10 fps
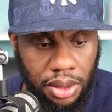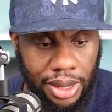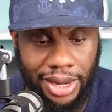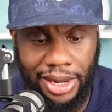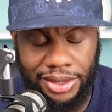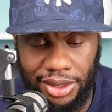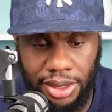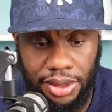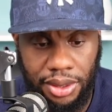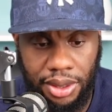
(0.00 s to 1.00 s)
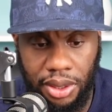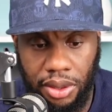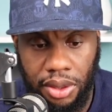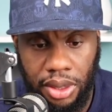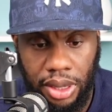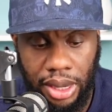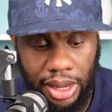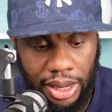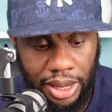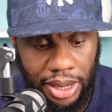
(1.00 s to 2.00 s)
Like I said, you know,
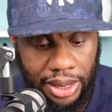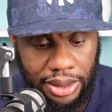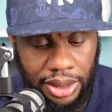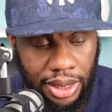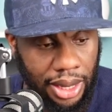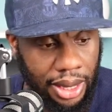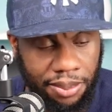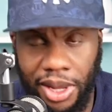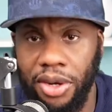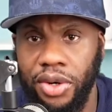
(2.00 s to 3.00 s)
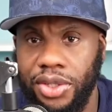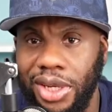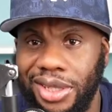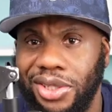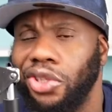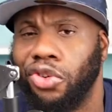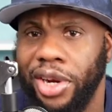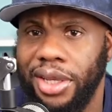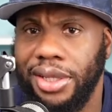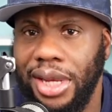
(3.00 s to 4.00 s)
I'm not going to say it's the
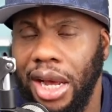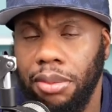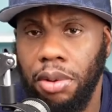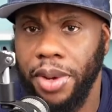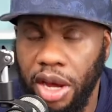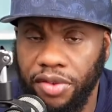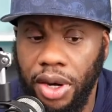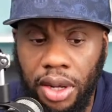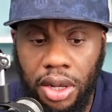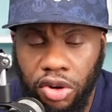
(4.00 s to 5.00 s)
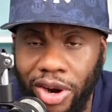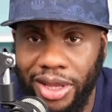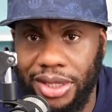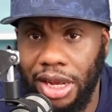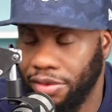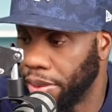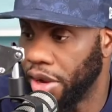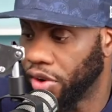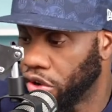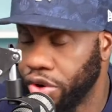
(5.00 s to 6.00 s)
greatest album ever created
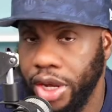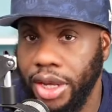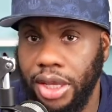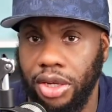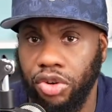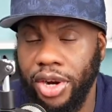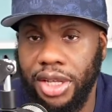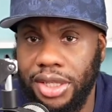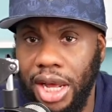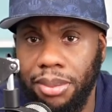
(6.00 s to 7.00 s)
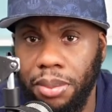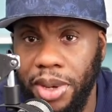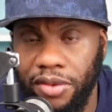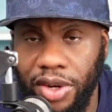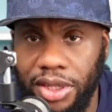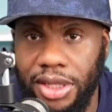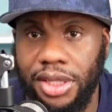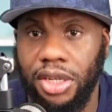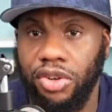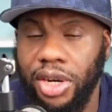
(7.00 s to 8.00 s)
and greatest album ever this
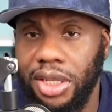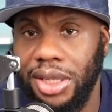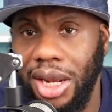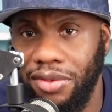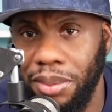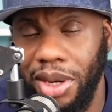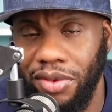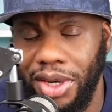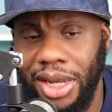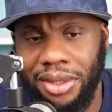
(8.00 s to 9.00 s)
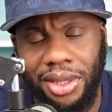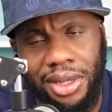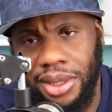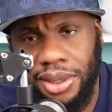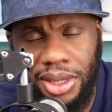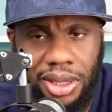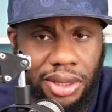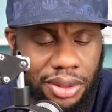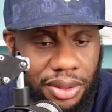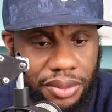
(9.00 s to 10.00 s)
and greatest album ever that, you know.